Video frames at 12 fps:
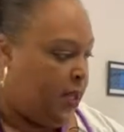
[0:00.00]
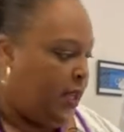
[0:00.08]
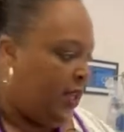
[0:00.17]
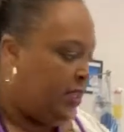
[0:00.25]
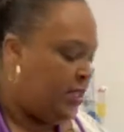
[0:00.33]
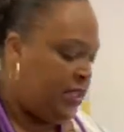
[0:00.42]

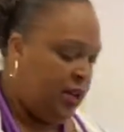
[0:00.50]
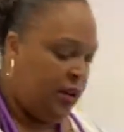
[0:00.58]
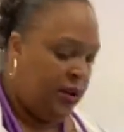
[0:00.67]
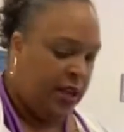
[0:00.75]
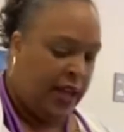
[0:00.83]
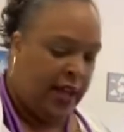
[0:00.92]
and
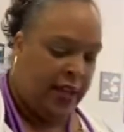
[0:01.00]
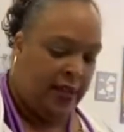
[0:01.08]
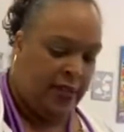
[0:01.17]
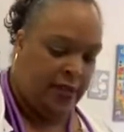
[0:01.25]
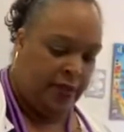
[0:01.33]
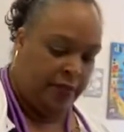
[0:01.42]

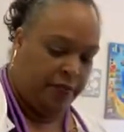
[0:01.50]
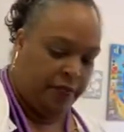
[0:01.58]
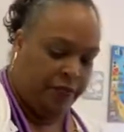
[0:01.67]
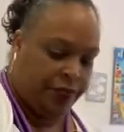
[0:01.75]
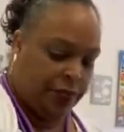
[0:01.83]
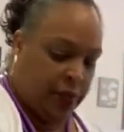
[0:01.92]
sterilized.
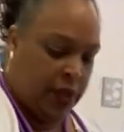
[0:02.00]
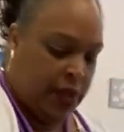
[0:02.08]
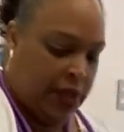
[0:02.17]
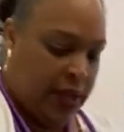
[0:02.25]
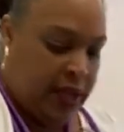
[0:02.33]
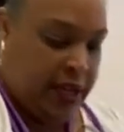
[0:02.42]

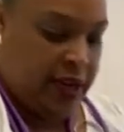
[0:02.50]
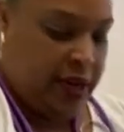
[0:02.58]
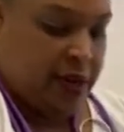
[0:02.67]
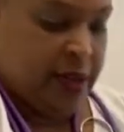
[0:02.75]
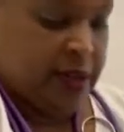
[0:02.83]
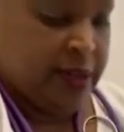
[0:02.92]
Here
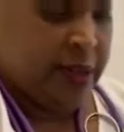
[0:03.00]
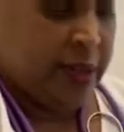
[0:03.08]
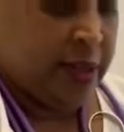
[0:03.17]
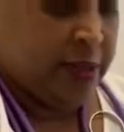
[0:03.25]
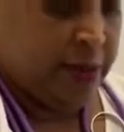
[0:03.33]
is the